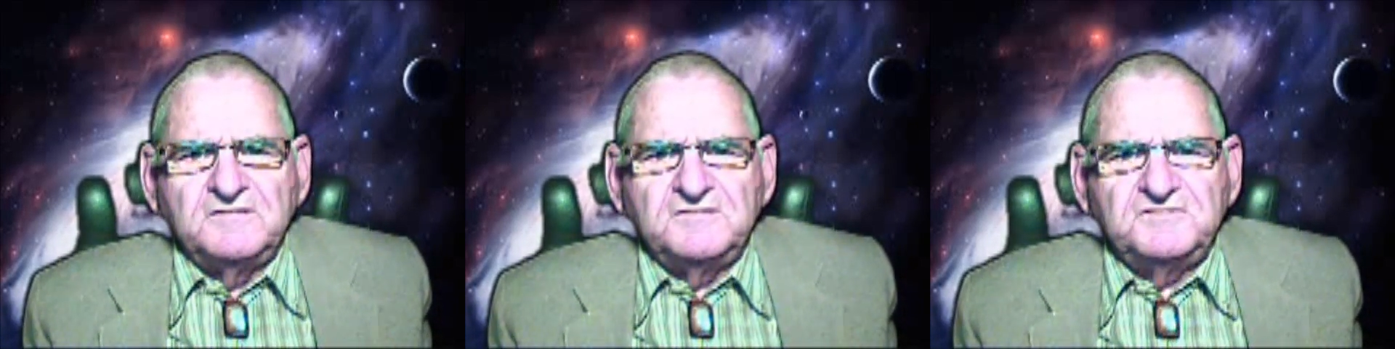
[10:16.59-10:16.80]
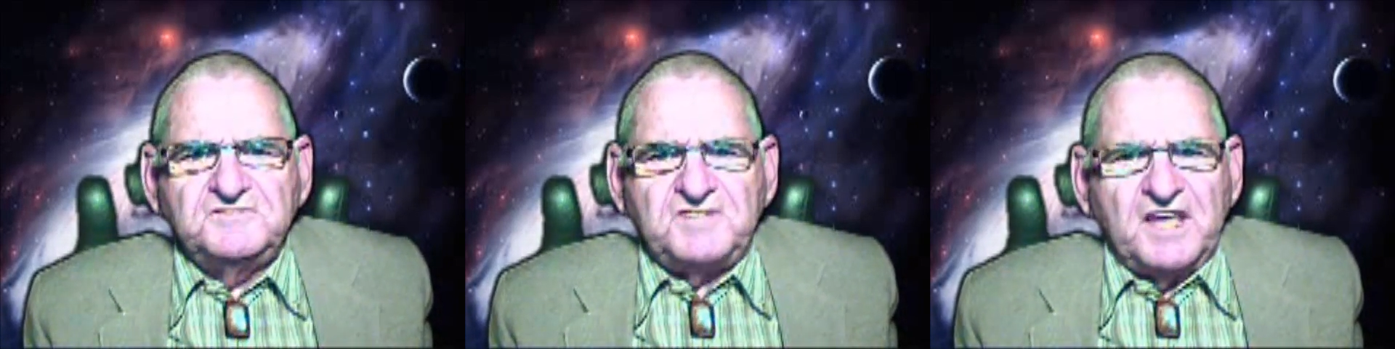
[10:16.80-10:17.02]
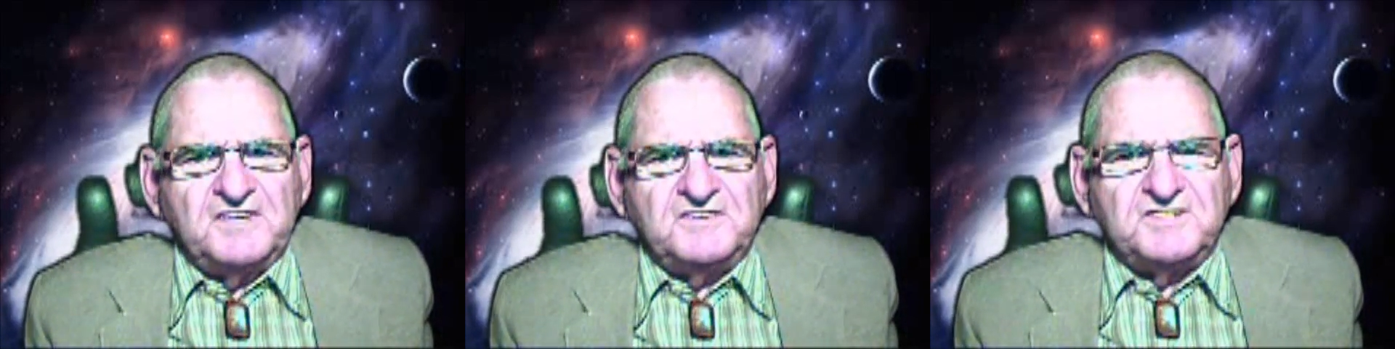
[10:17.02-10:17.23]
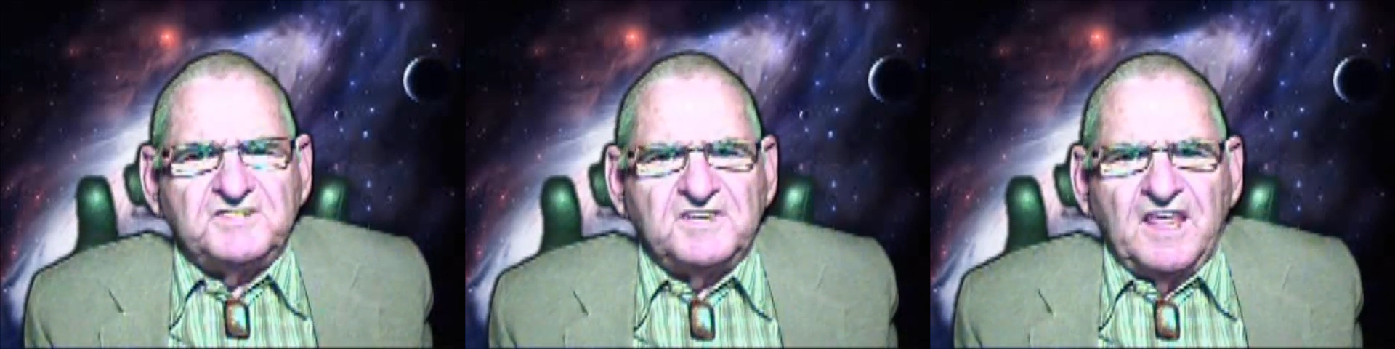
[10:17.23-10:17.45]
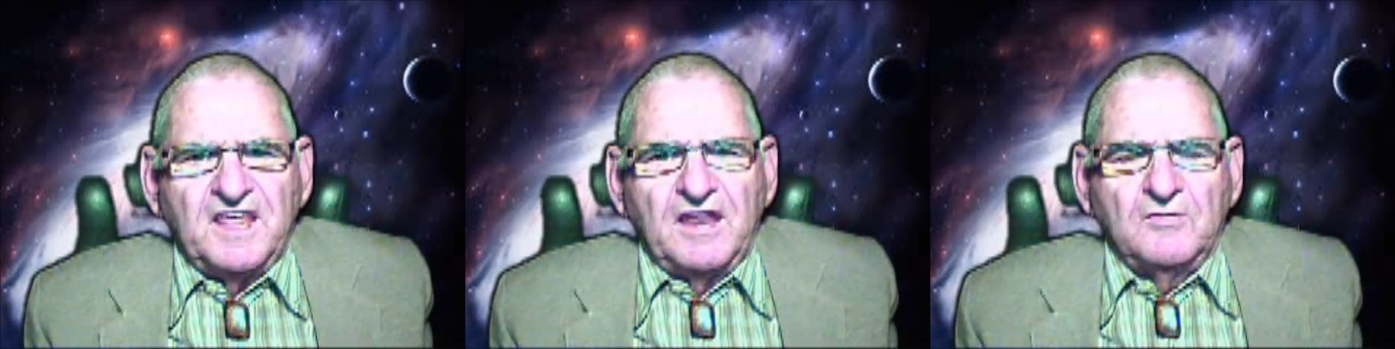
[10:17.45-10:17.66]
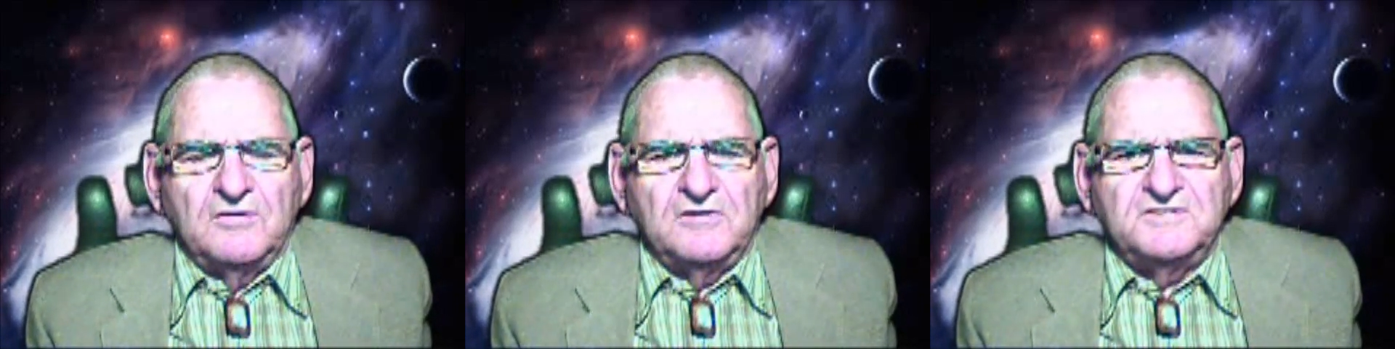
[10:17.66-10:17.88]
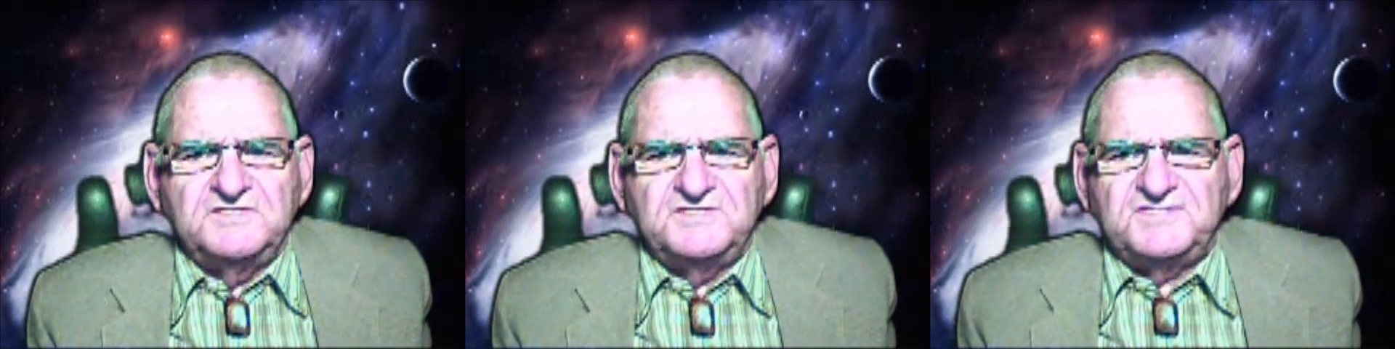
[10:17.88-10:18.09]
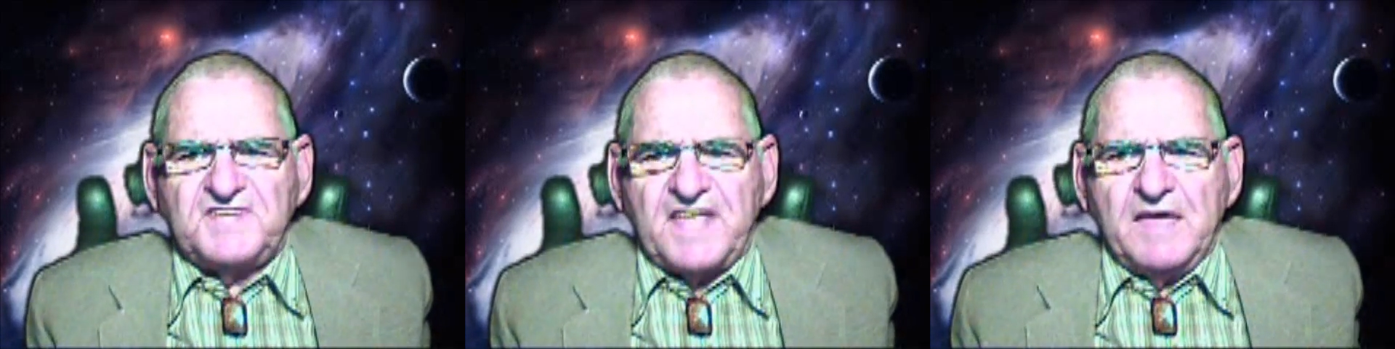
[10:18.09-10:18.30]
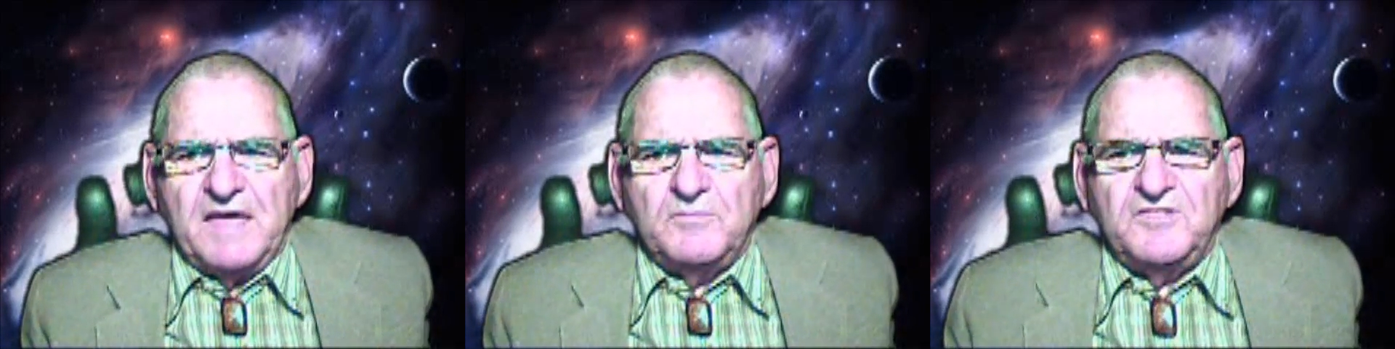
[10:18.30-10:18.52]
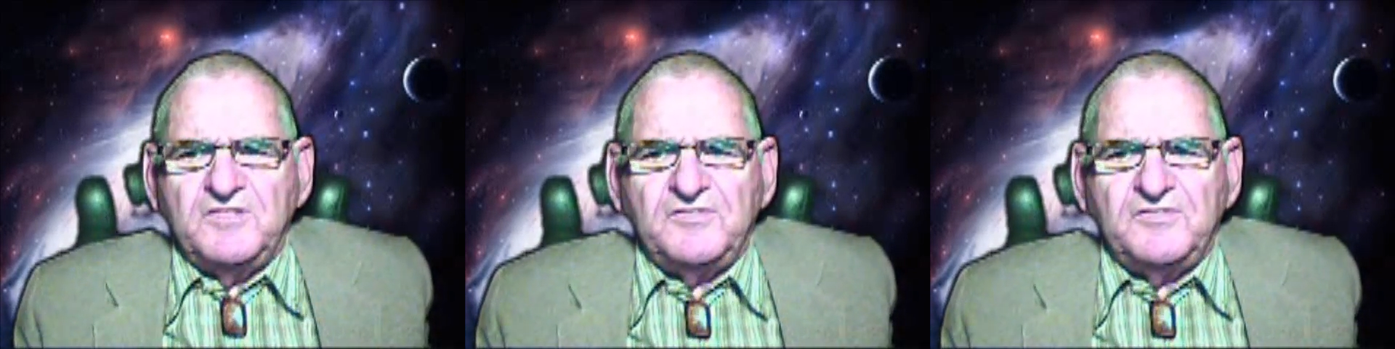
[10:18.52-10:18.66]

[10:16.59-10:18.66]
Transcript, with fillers: changing the Lord's Sabbath?